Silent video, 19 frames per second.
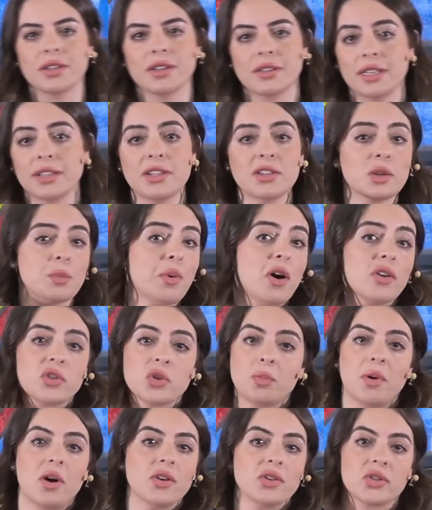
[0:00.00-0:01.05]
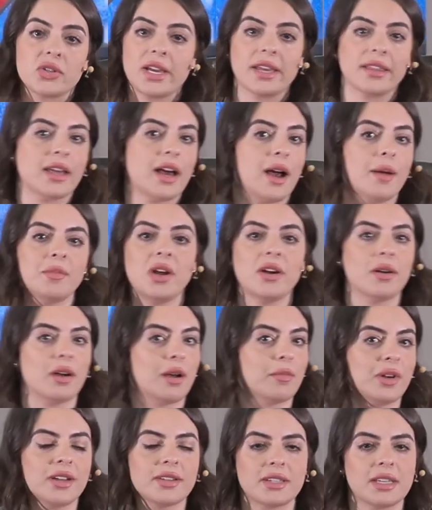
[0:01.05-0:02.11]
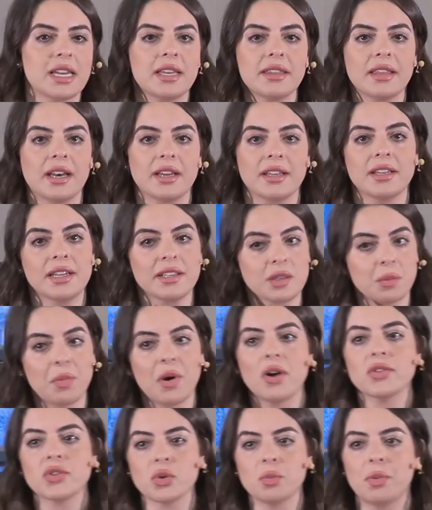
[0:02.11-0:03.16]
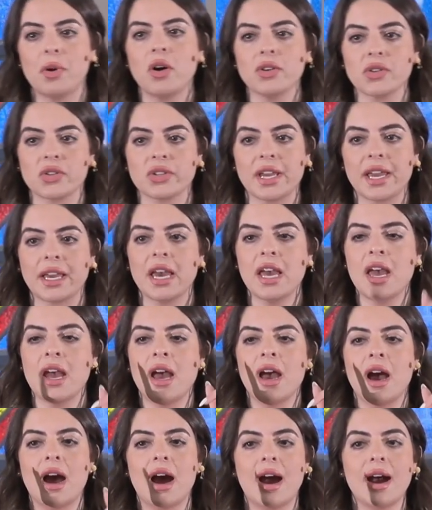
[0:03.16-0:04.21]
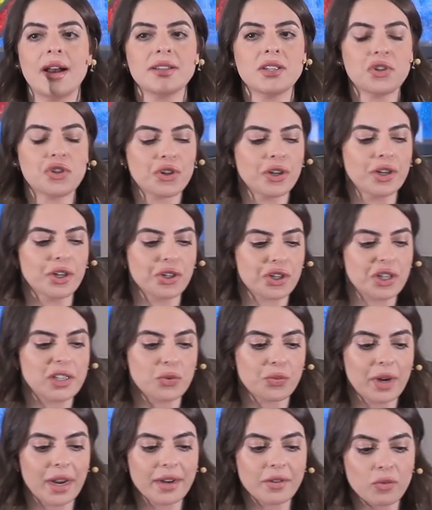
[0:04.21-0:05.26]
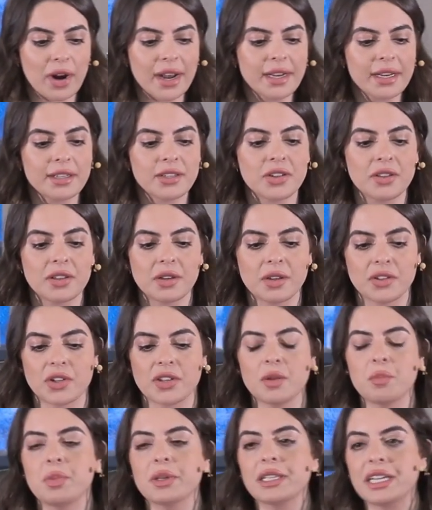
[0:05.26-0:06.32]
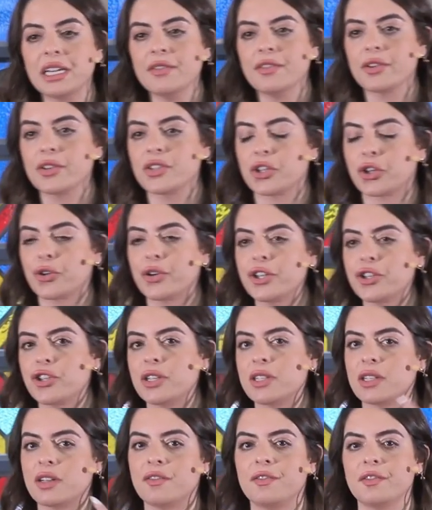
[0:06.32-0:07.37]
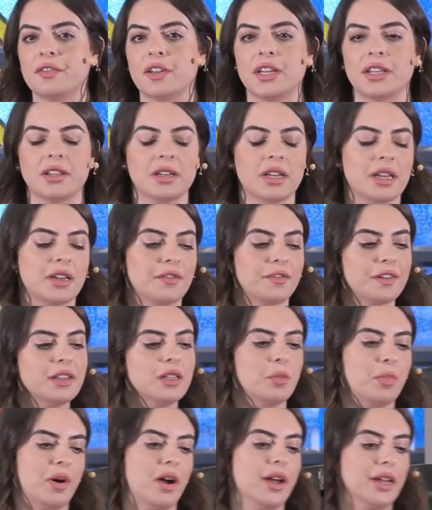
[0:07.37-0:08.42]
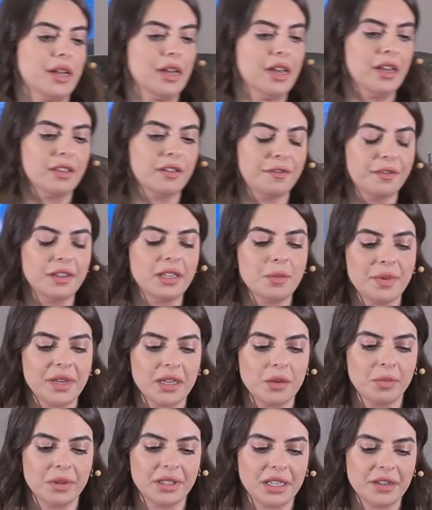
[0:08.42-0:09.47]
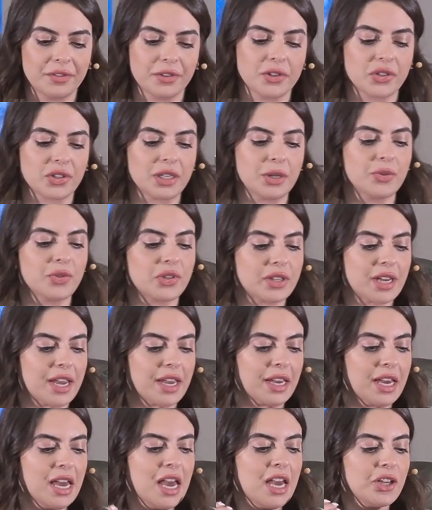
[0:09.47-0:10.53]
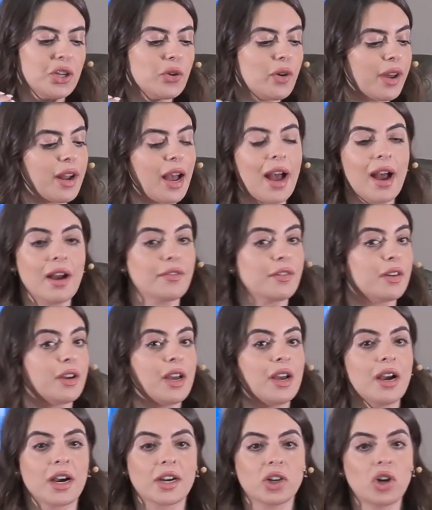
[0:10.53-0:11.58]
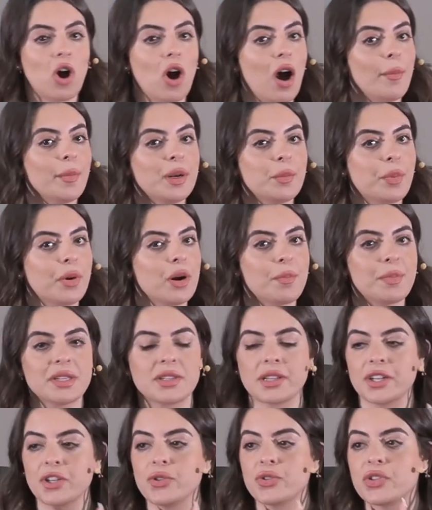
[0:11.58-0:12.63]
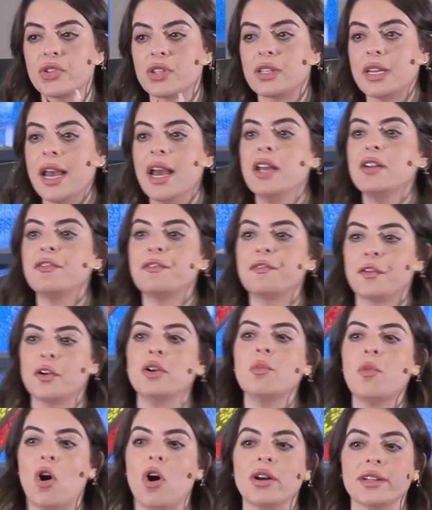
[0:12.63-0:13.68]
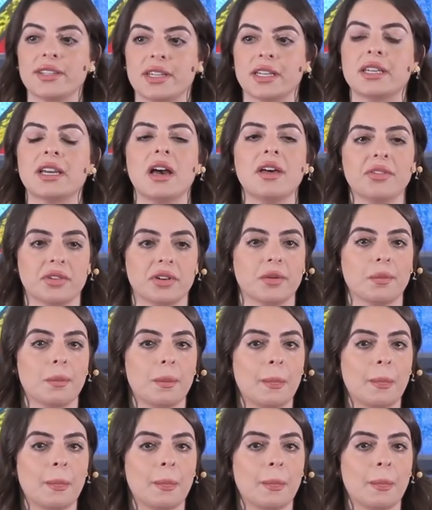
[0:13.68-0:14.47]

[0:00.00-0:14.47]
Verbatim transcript: This is Apostle Paul saying that. I'm not, I'm not saying that. It's Apostle Paul saying, as a church, he's writing to the, to the believers, the Christians in, in, in Philippi, the Philippian believers. He was saying, You got to have a common purpose that you stand firm on together.